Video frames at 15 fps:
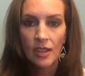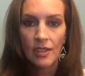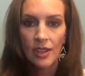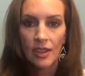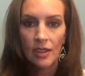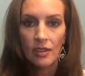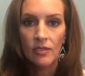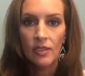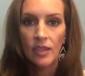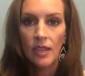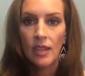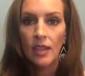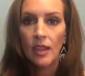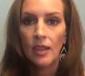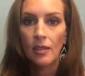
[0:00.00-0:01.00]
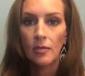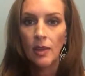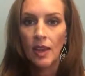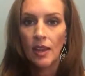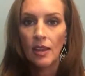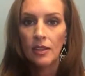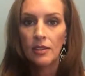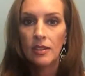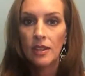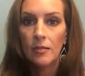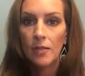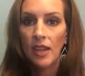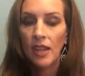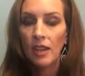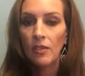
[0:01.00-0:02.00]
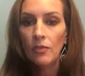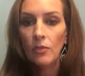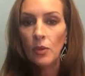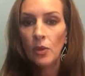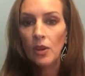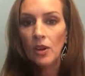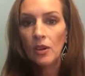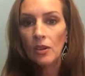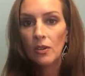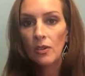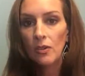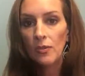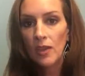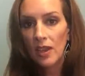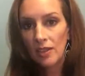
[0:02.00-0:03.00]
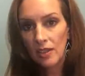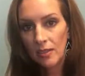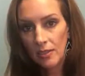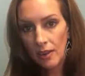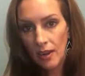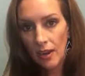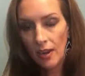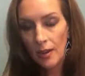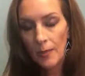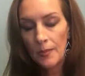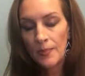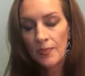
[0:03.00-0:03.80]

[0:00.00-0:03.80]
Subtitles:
that kind of thing, and they make up for the fact that they